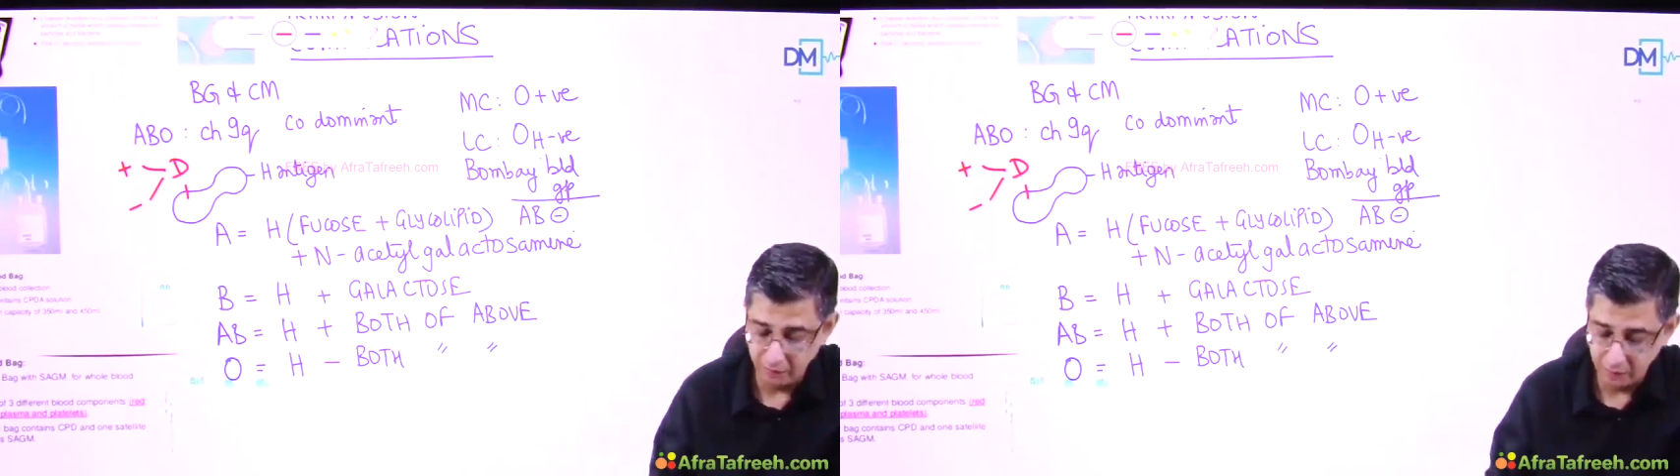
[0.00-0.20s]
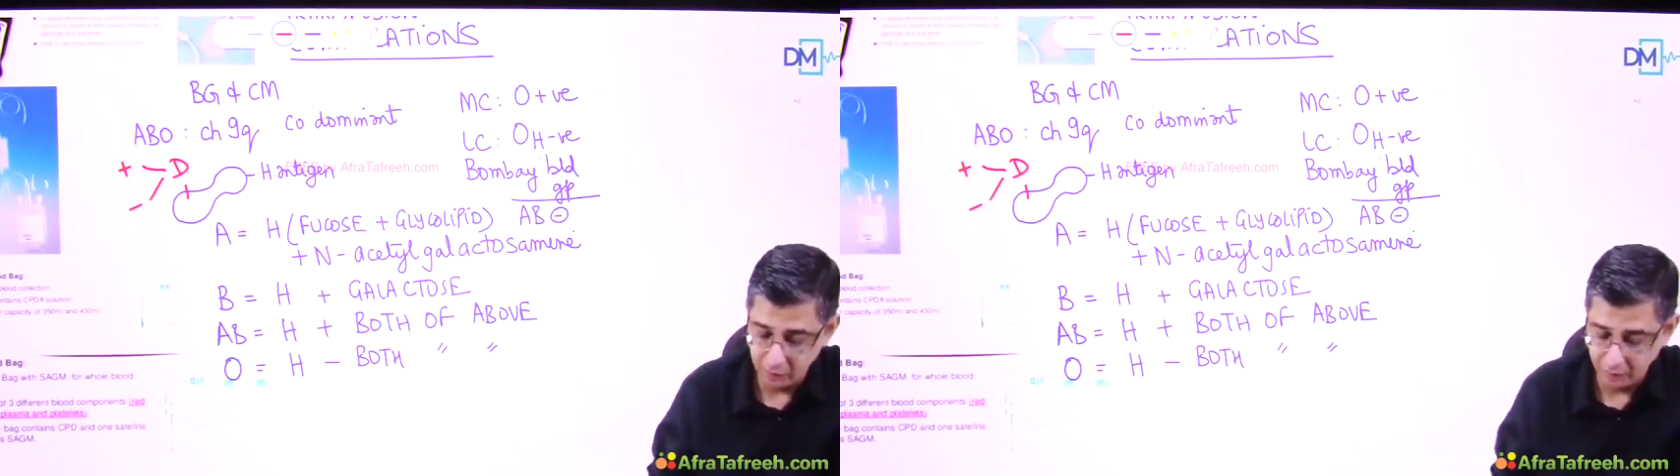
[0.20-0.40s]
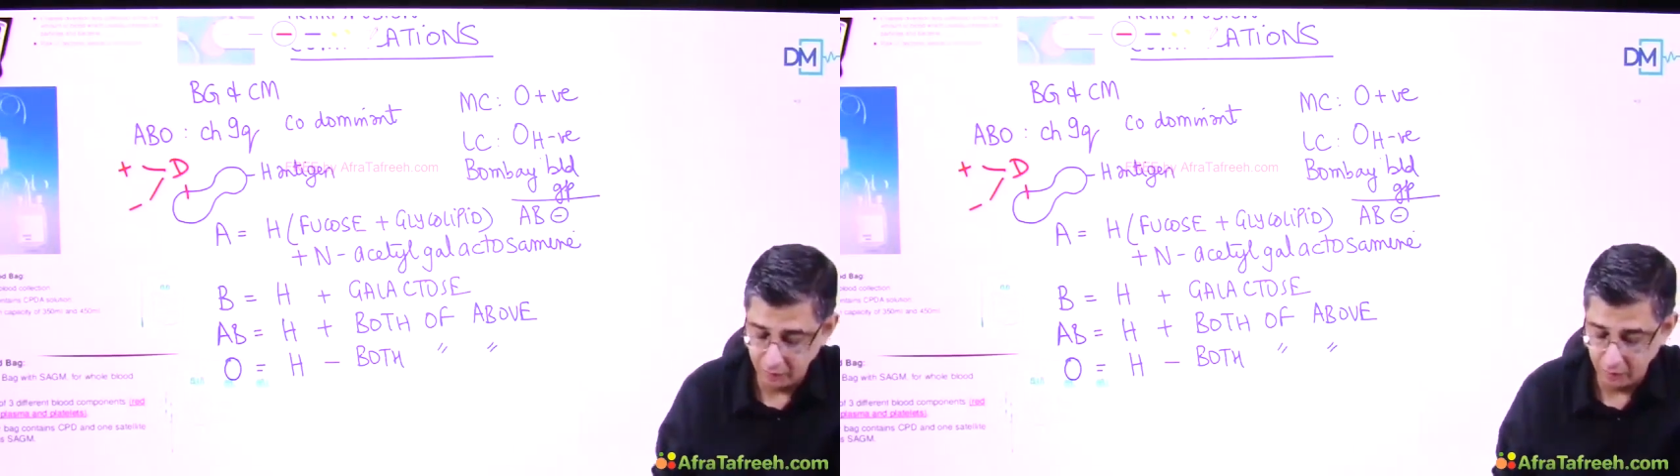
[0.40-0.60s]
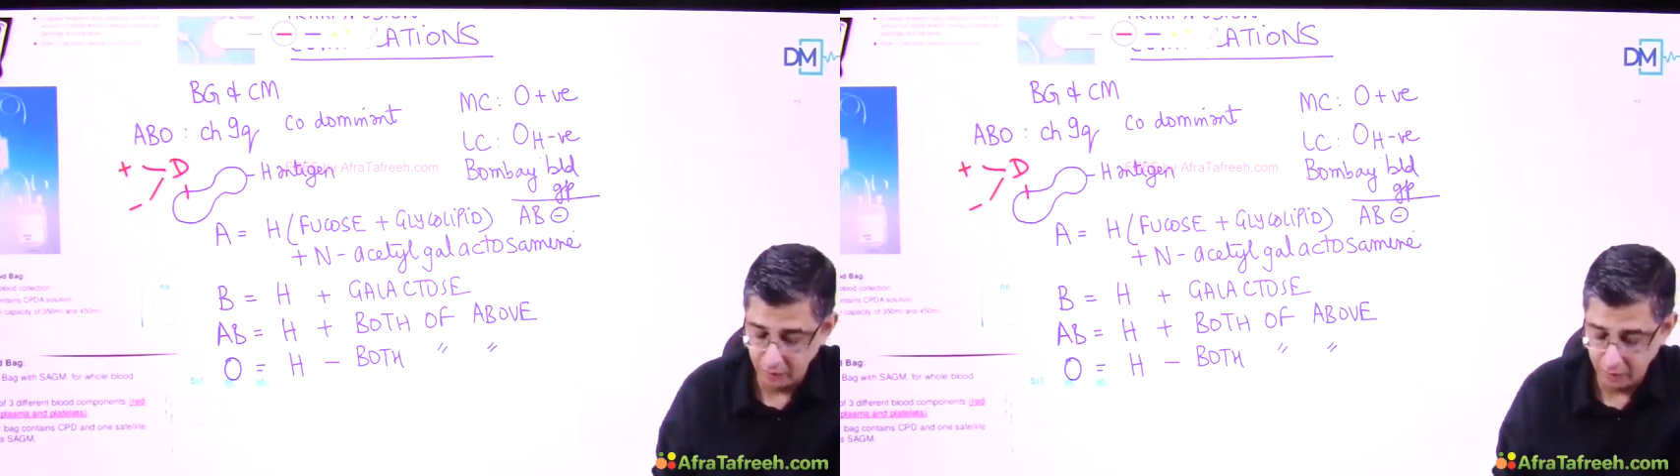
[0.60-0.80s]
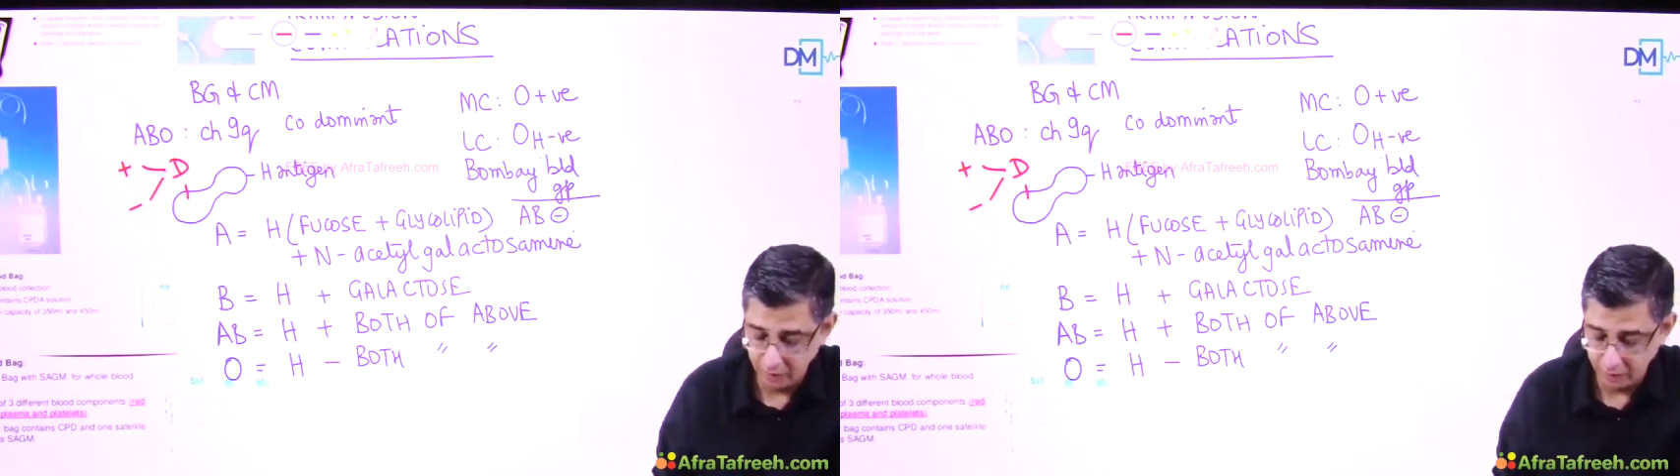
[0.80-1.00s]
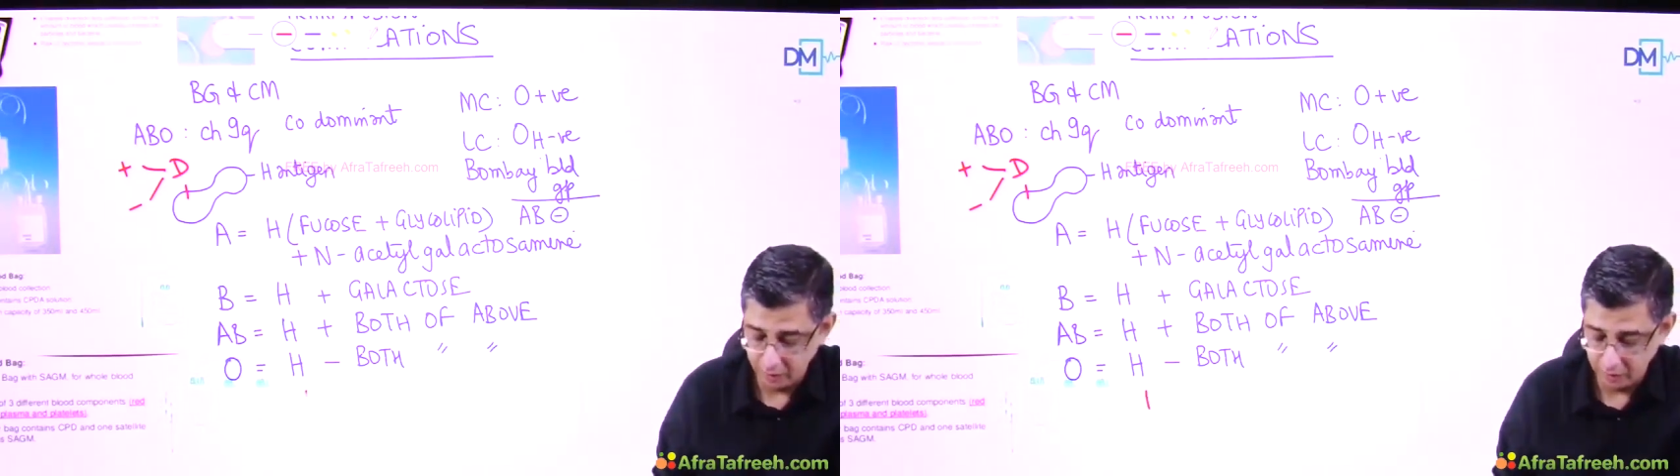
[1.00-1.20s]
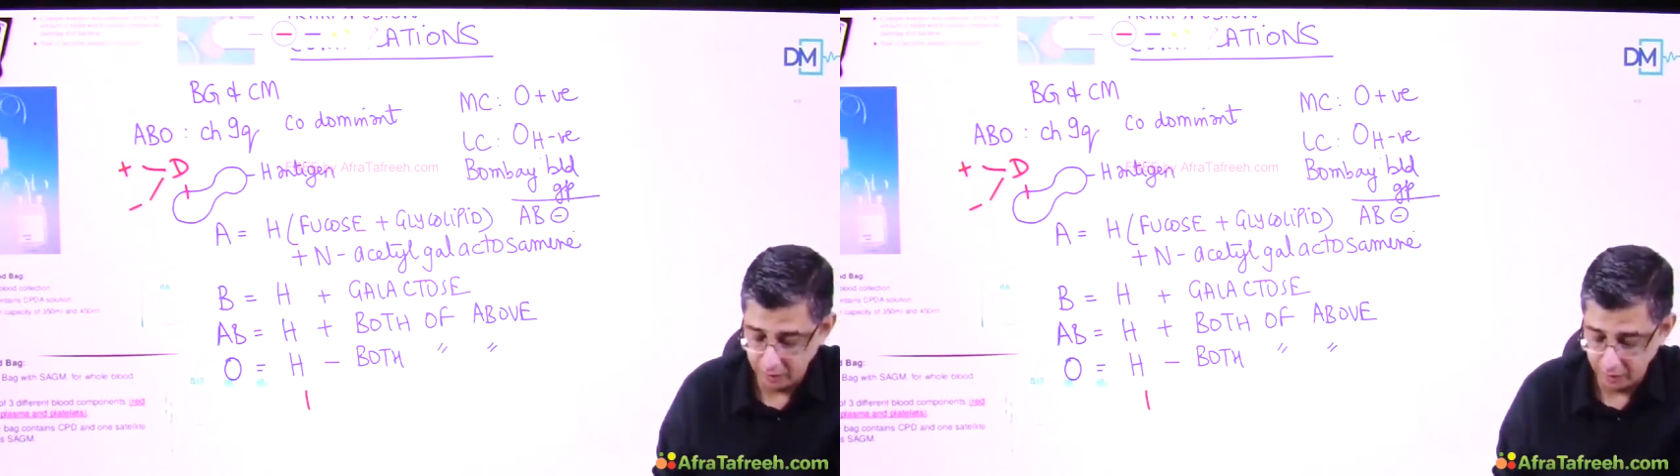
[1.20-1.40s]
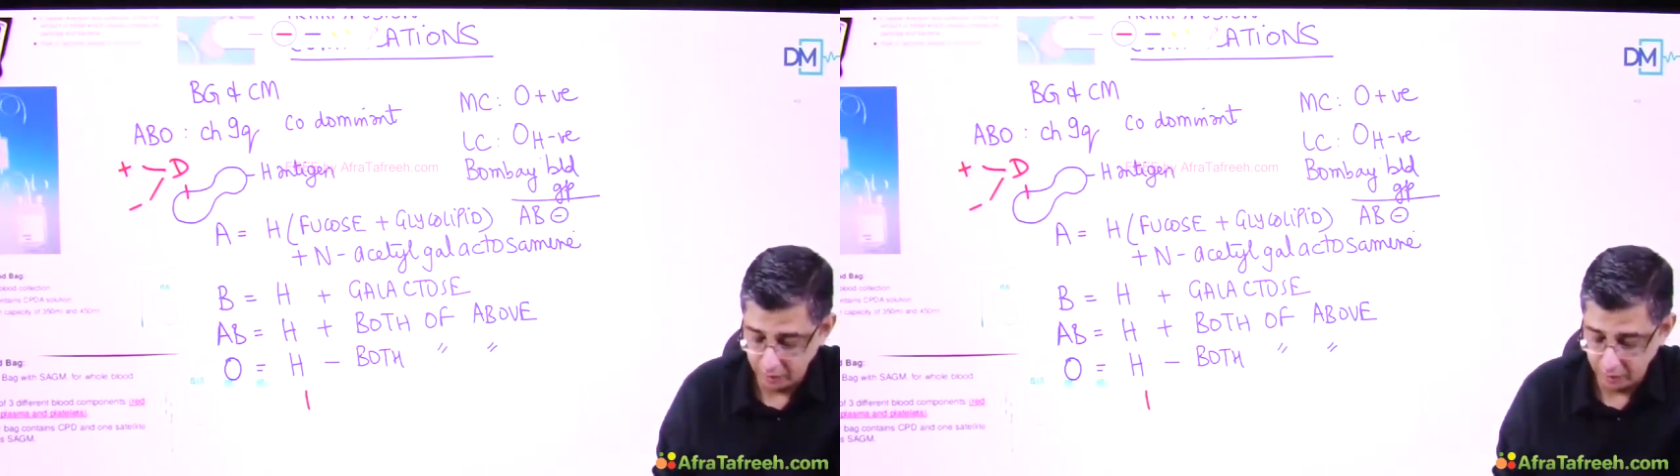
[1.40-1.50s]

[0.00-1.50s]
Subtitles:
with respect to D antigen,